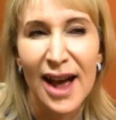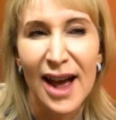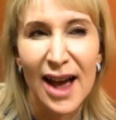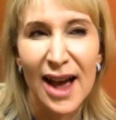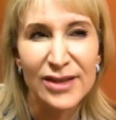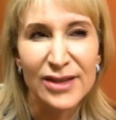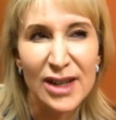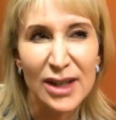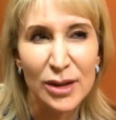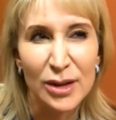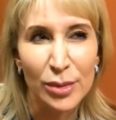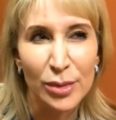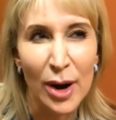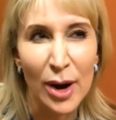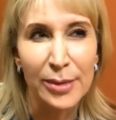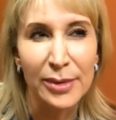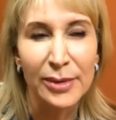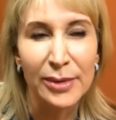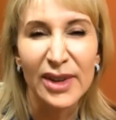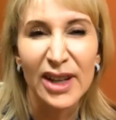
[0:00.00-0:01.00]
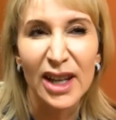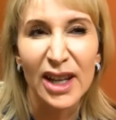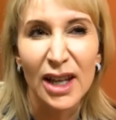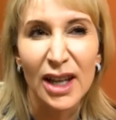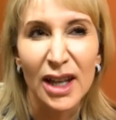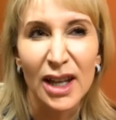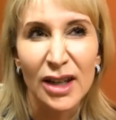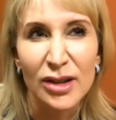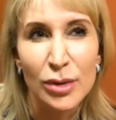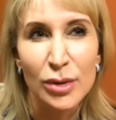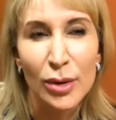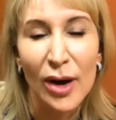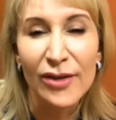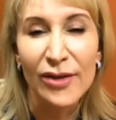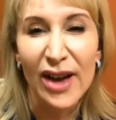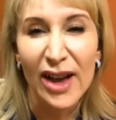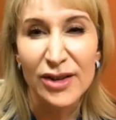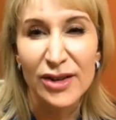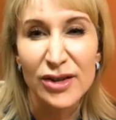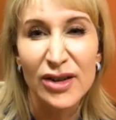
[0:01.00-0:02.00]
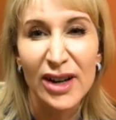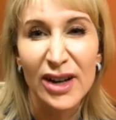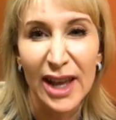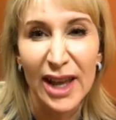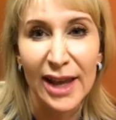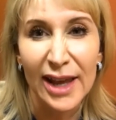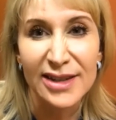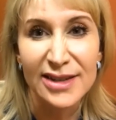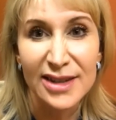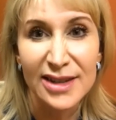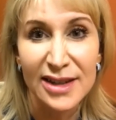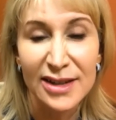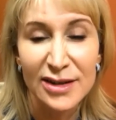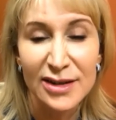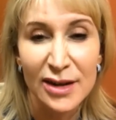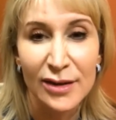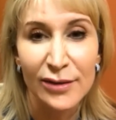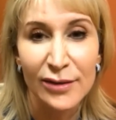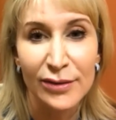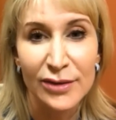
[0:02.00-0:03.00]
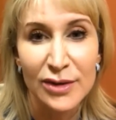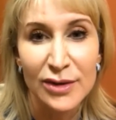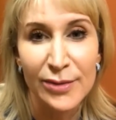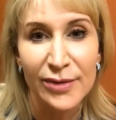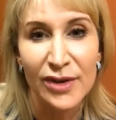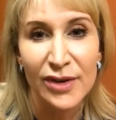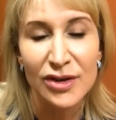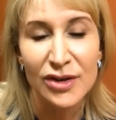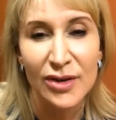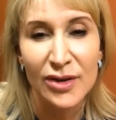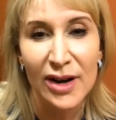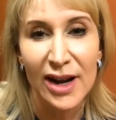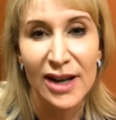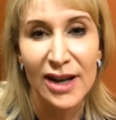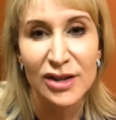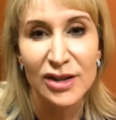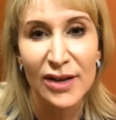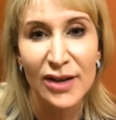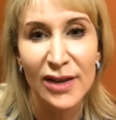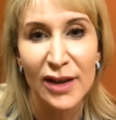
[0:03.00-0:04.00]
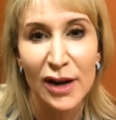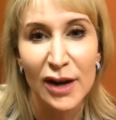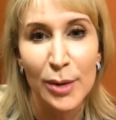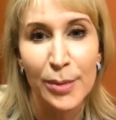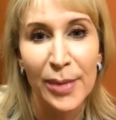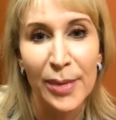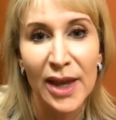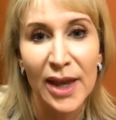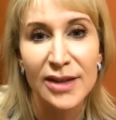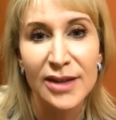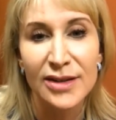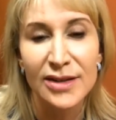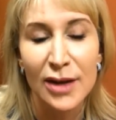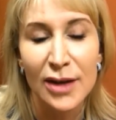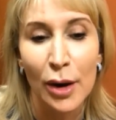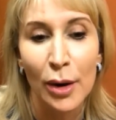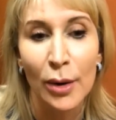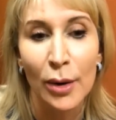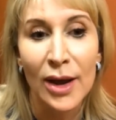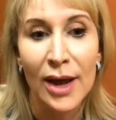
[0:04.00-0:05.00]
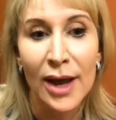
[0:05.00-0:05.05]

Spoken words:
I've done probably 1,200 cases of superficial radiation therapy. So,